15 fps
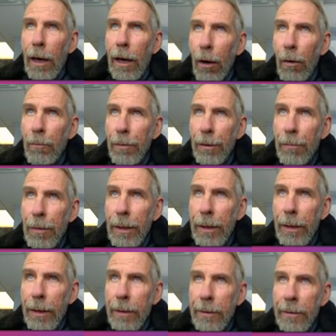help you,
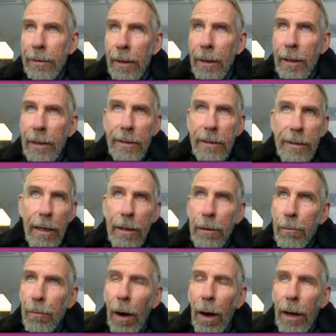because say
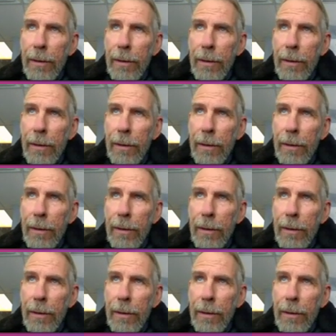you buy